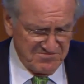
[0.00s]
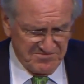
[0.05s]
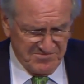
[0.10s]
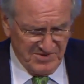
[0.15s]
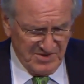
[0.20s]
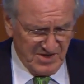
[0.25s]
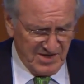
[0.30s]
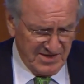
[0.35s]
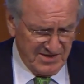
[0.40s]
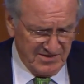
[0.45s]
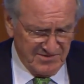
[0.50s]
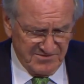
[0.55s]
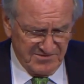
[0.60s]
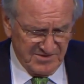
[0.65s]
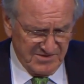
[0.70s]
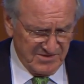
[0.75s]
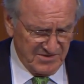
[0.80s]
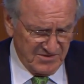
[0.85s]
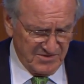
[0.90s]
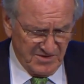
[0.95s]

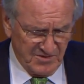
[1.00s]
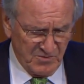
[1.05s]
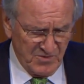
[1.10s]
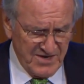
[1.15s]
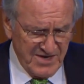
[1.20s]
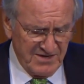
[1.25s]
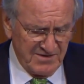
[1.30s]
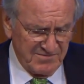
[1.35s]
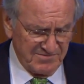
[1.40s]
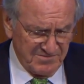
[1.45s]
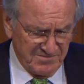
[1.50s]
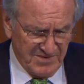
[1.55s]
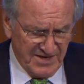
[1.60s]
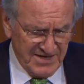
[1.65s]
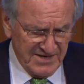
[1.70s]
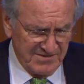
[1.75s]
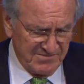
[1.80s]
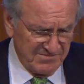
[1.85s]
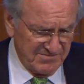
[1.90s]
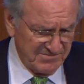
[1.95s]
periodically in a week,
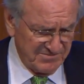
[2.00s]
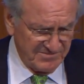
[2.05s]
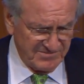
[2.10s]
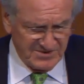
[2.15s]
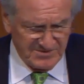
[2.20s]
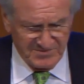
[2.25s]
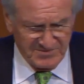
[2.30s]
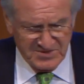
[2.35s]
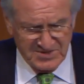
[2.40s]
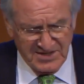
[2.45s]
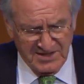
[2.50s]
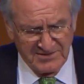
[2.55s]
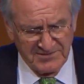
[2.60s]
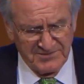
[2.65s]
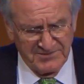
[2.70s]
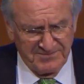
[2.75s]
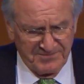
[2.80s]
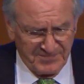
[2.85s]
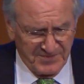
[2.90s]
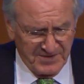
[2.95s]
buy some stuff,